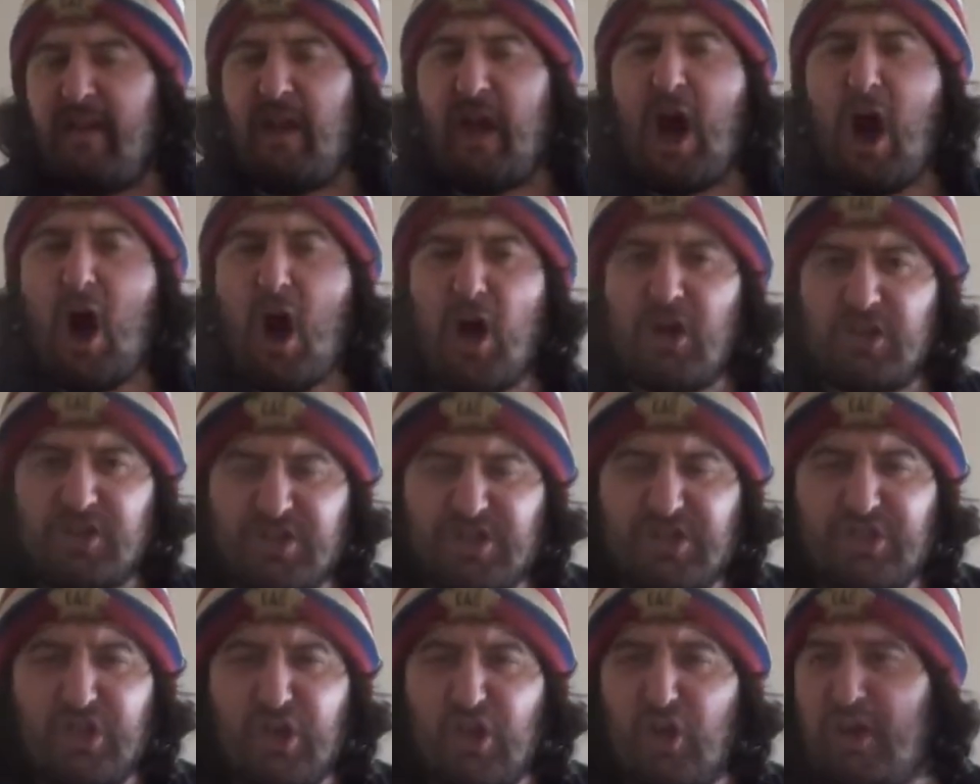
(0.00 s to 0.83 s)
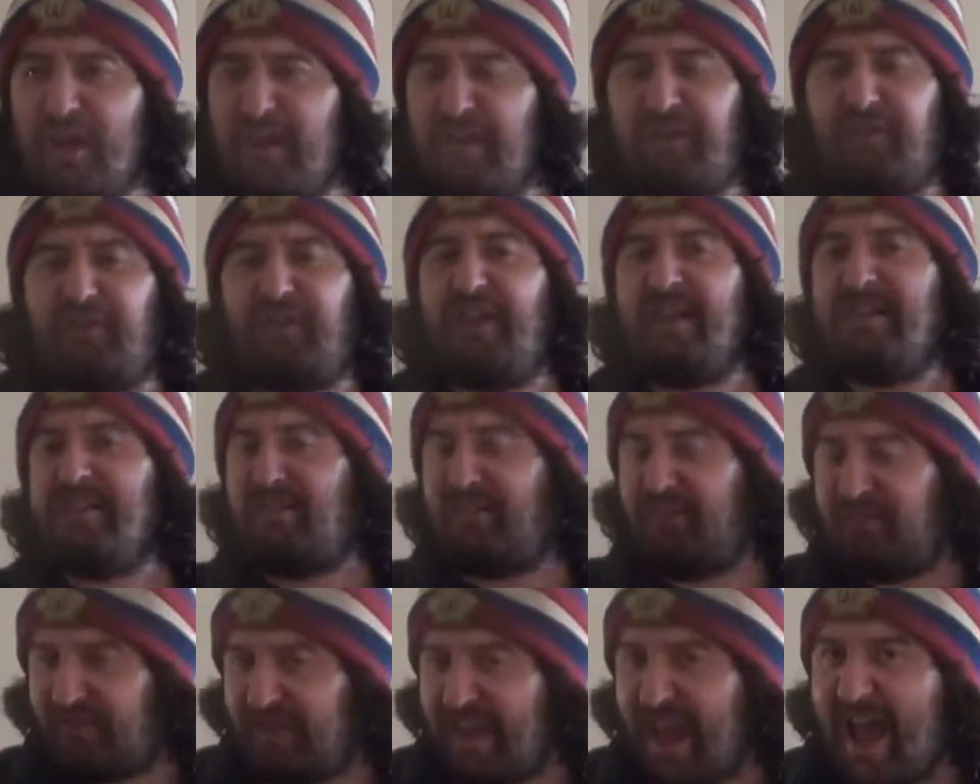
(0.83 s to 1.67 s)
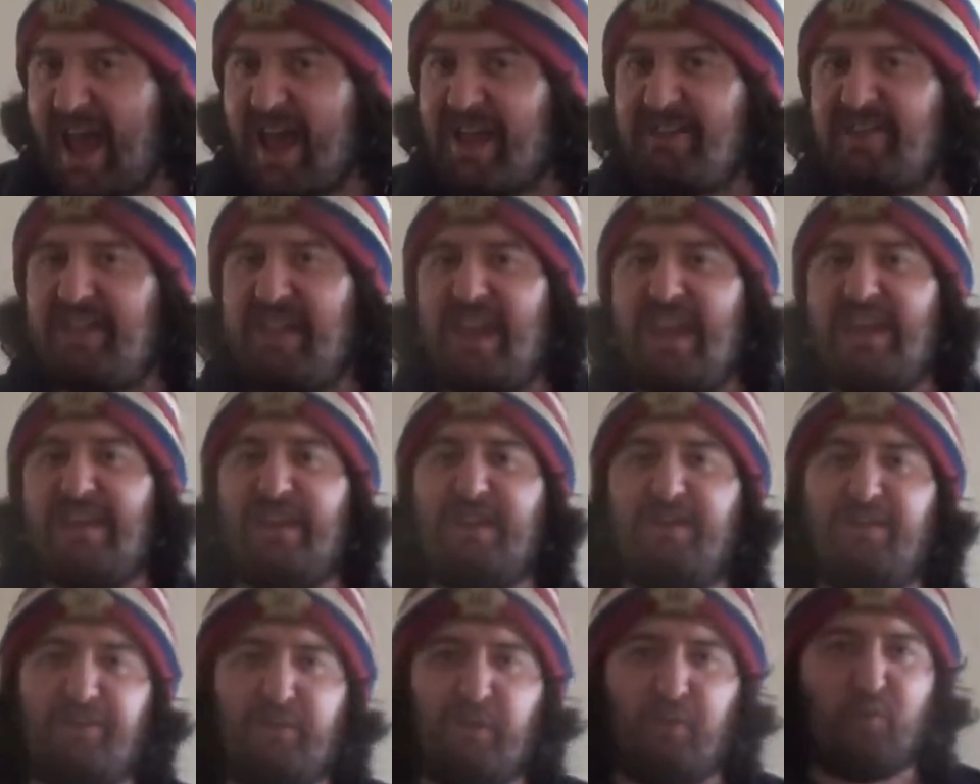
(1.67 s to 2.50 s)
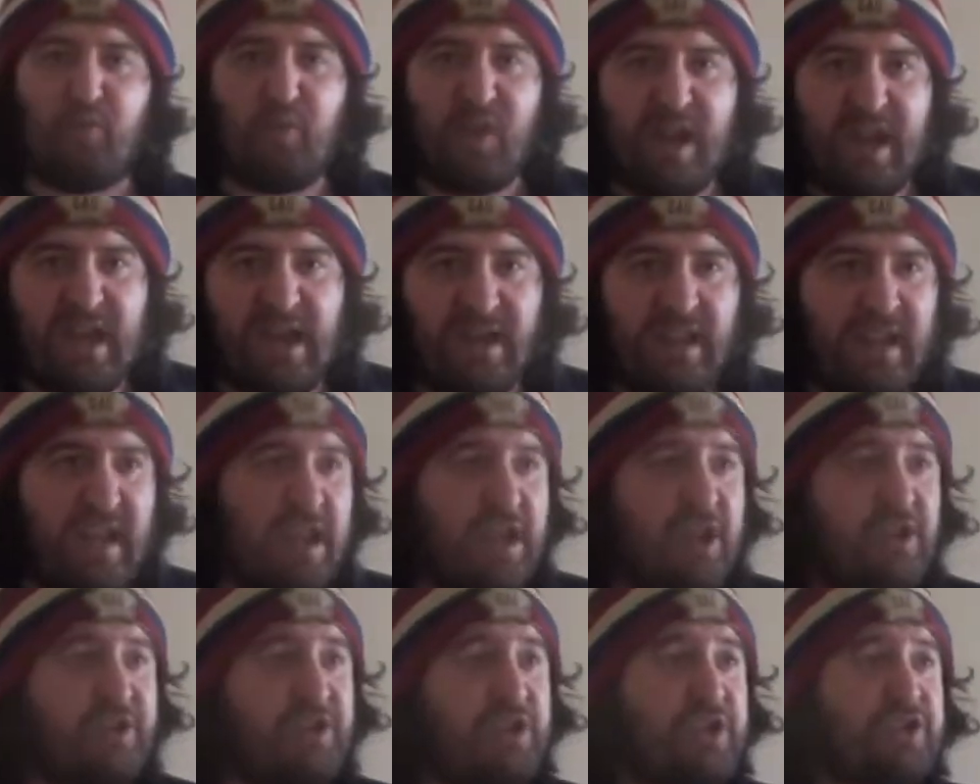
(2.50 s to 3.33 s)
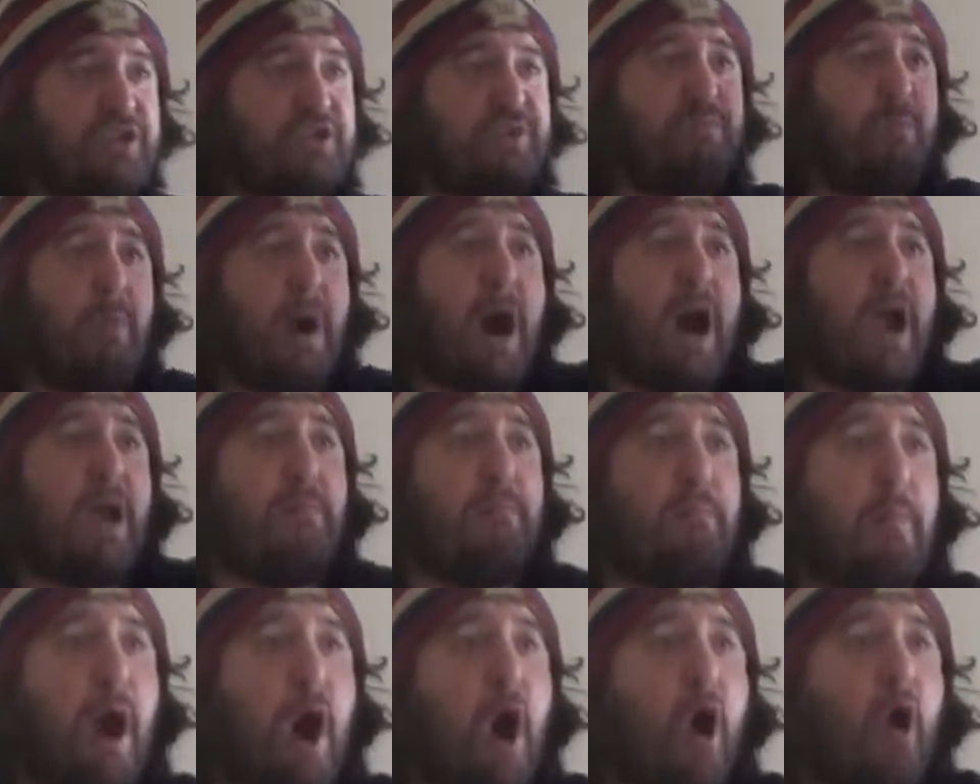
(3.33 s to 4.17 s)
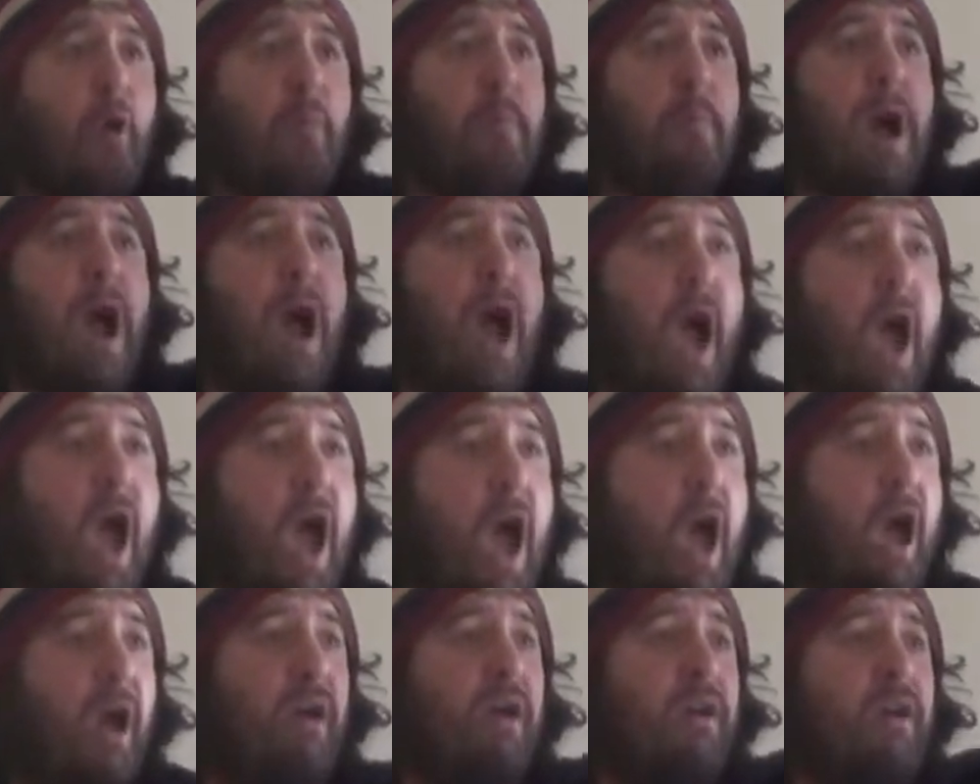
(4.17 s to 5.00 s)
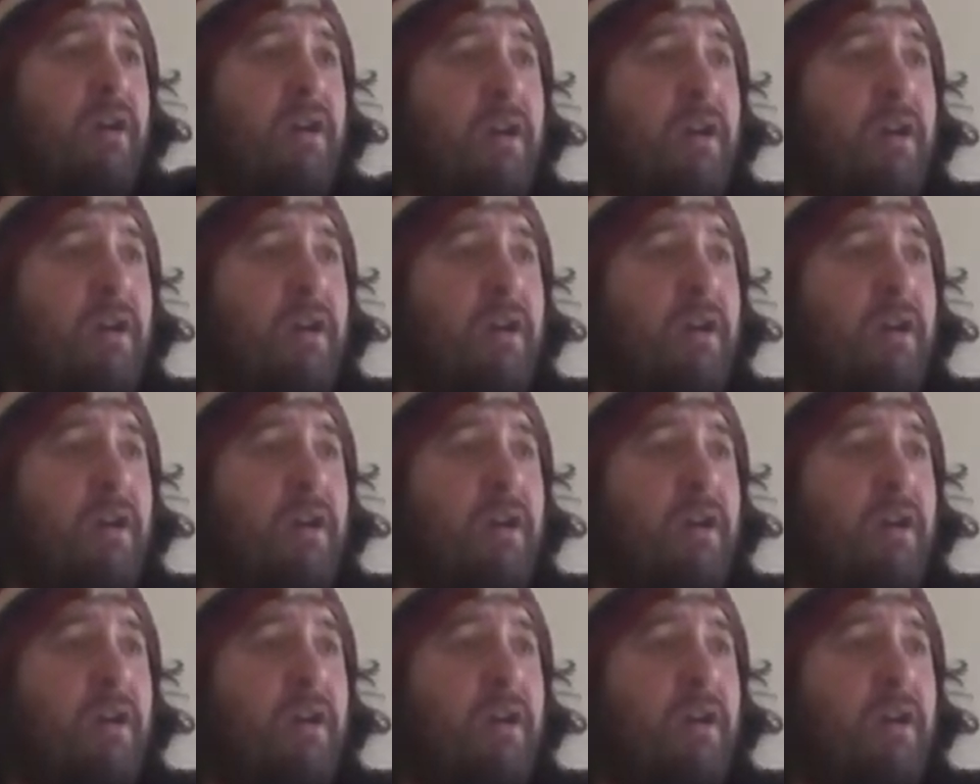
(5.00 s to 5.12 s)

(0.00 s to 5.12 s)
Asuka isn't standing in the ring. This my moment.